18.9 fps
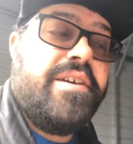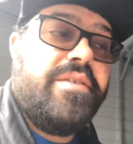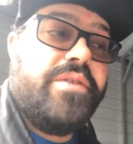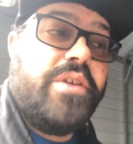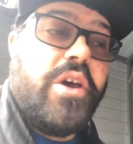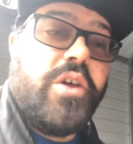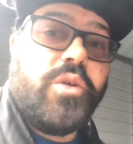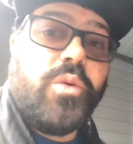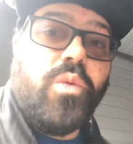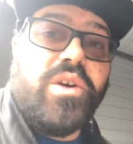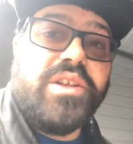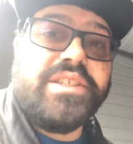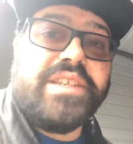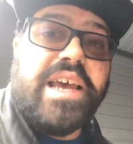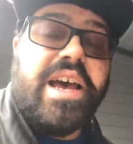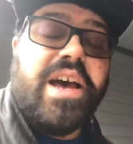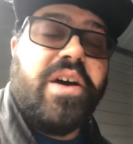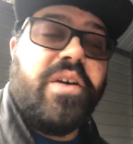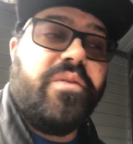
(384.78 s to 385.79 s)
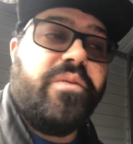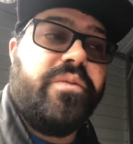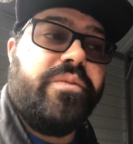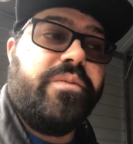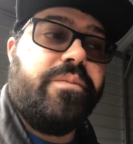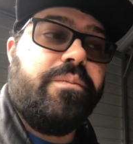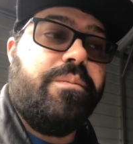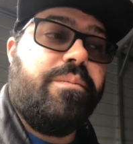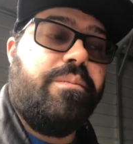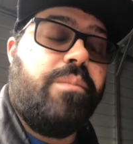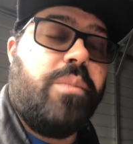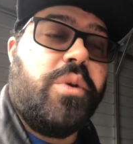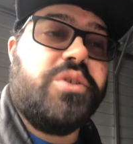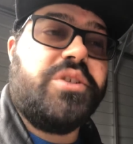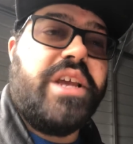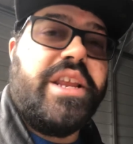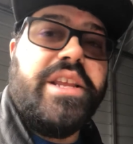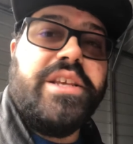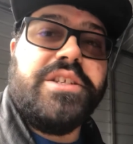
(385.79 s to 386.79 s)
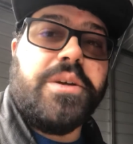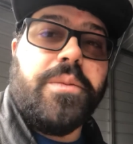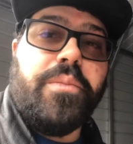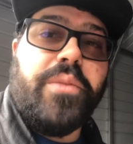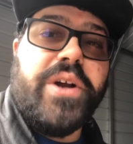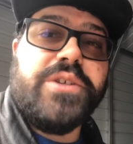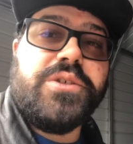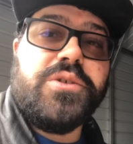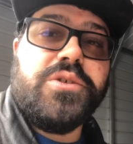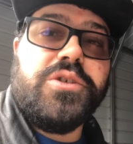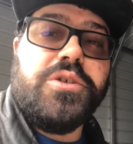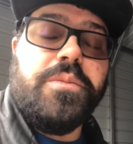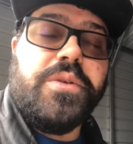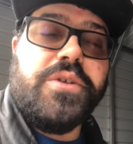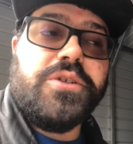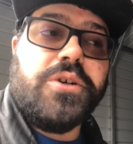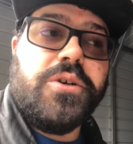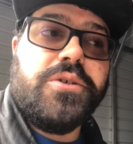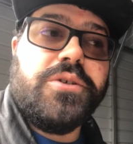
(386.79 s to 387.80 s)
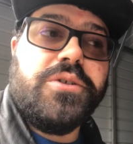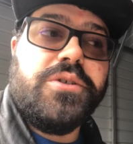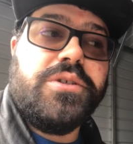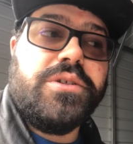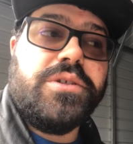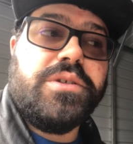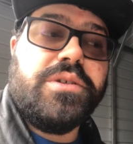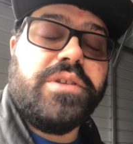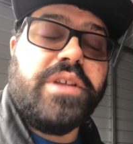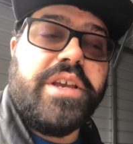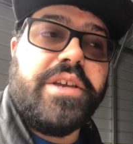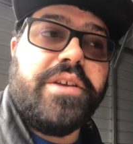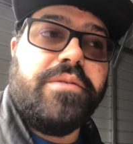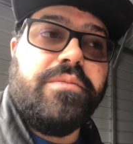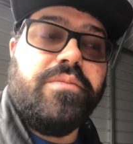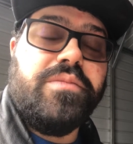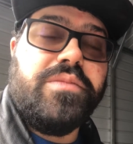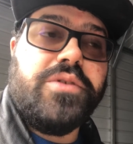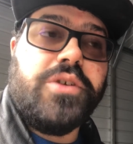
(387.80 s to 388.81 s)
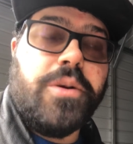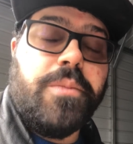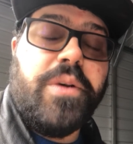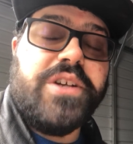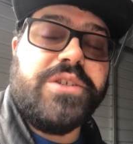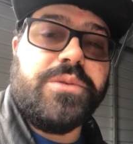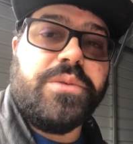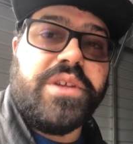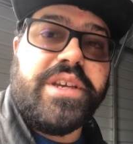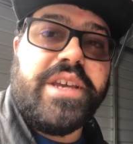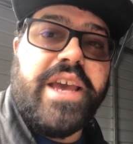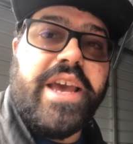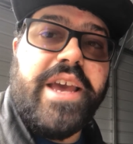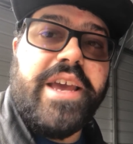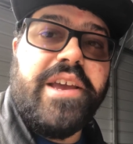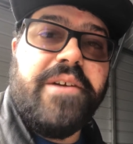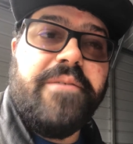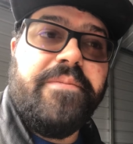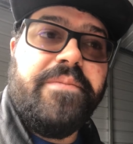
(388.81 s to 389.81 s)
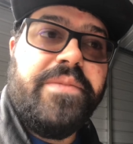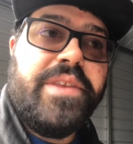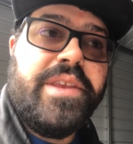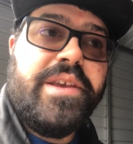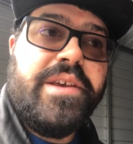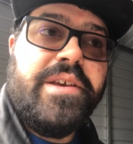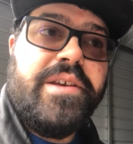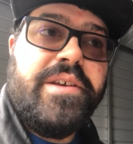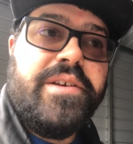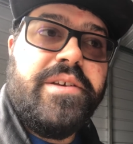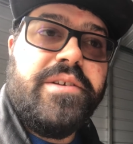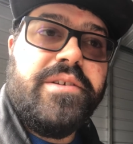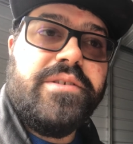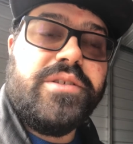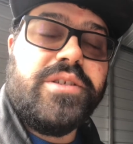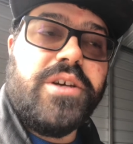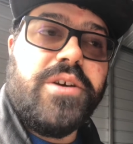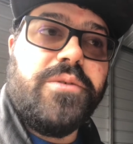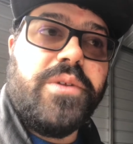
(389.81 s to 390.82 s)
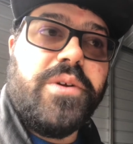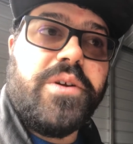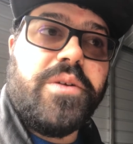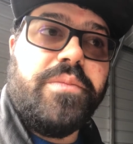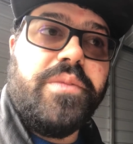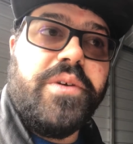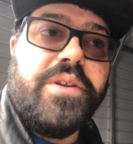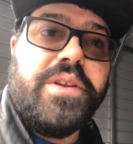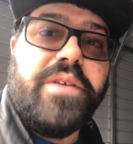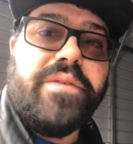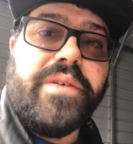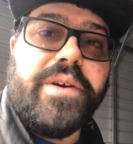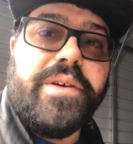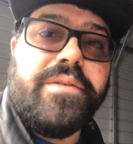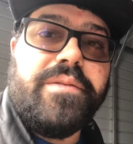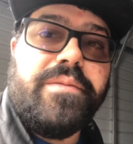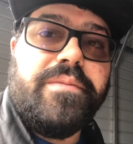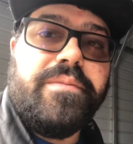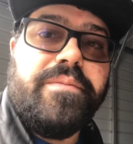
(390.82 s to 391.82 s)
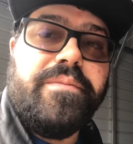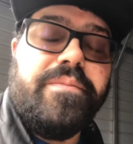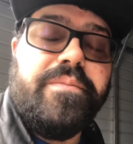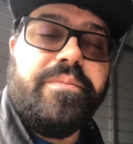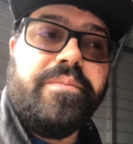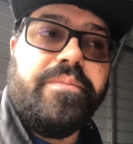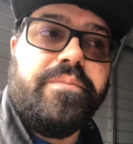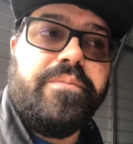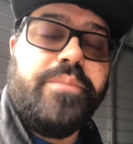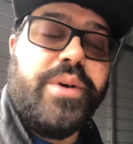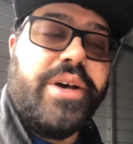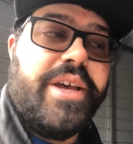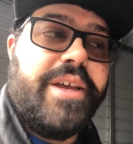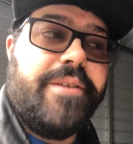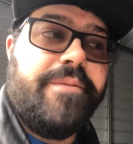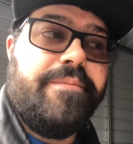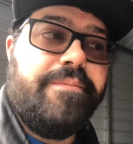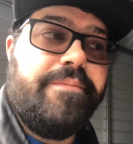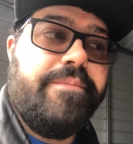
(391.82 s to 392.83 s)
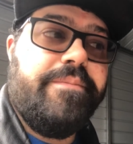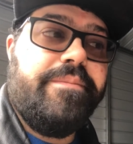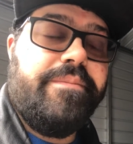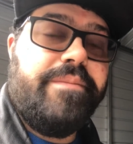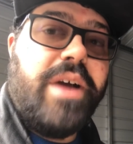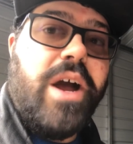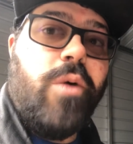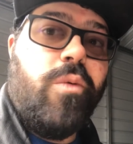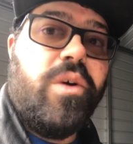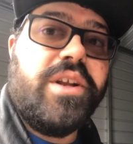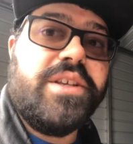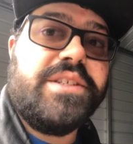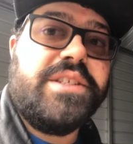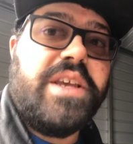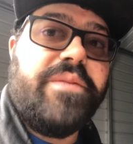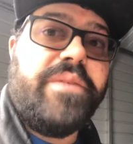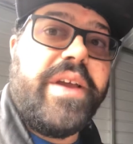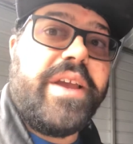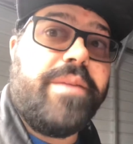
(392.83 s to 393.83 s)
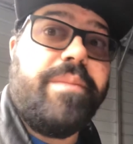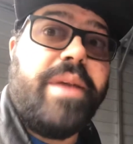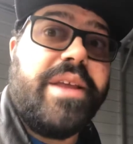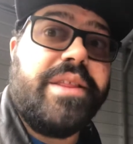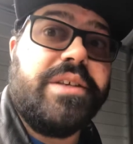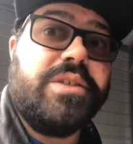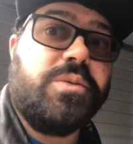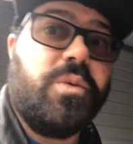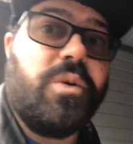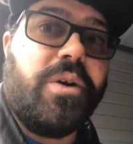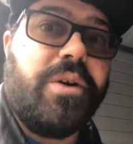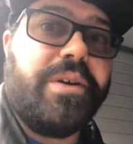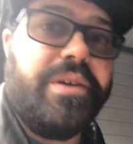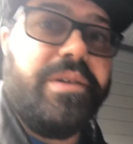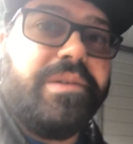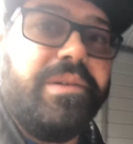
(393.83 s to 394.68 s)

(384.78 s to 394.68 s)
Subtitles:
The other ones have Mercedes compressor superchargers, like compressor with a K, so they're completely different. But I want to see if I can make this work.